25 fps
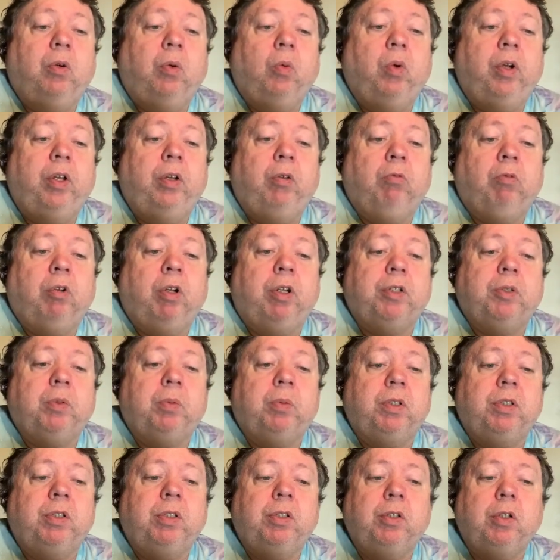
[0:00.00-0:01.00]
when Russ
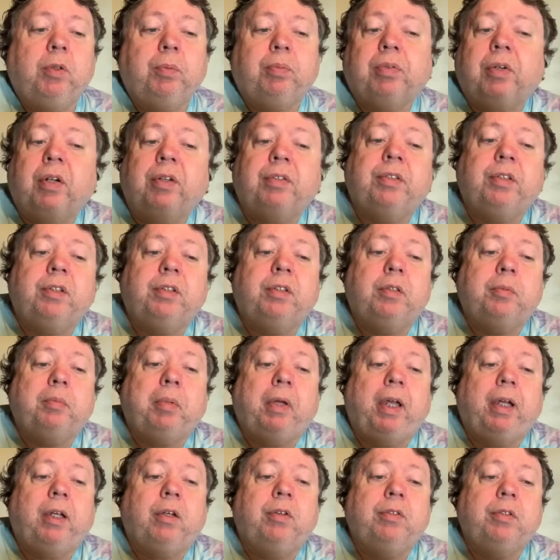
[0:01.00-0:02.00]
was still pressing
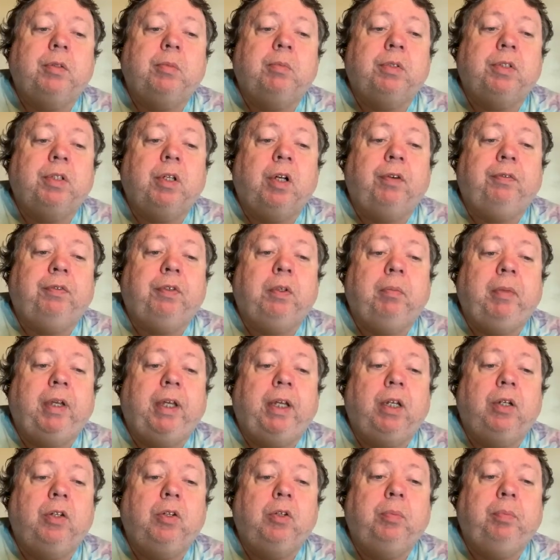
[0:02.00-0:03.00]
tobaccos himself, he made
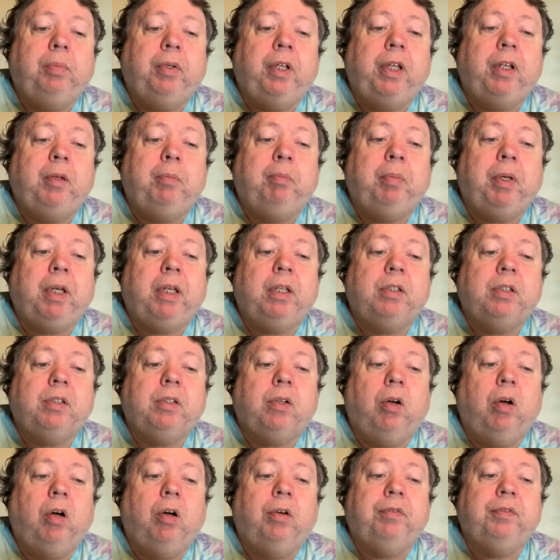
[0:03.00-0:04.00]
a new blend based
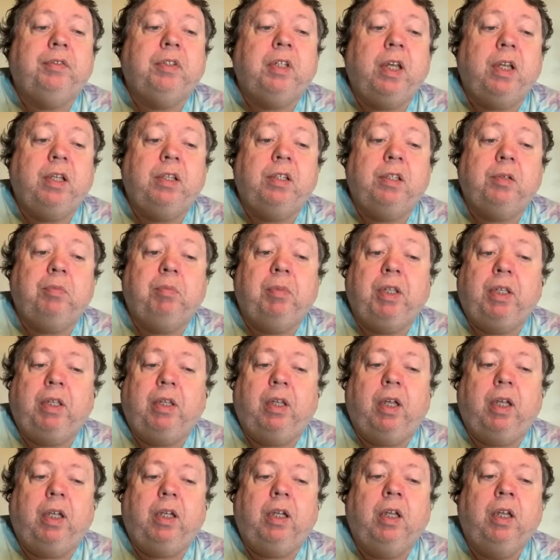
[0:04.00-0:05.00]
off 10 to
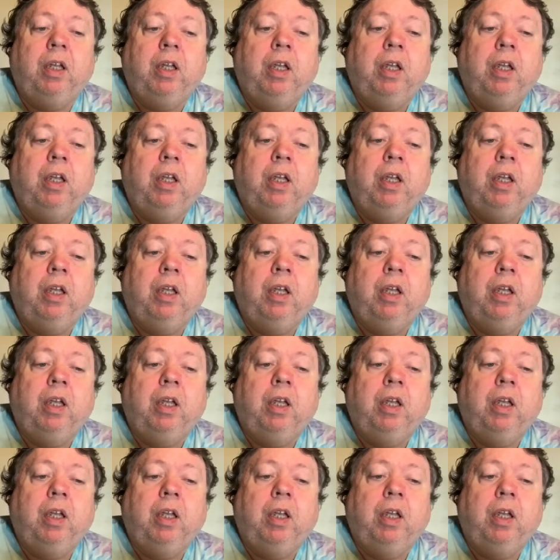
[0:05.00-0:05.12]
Midnight,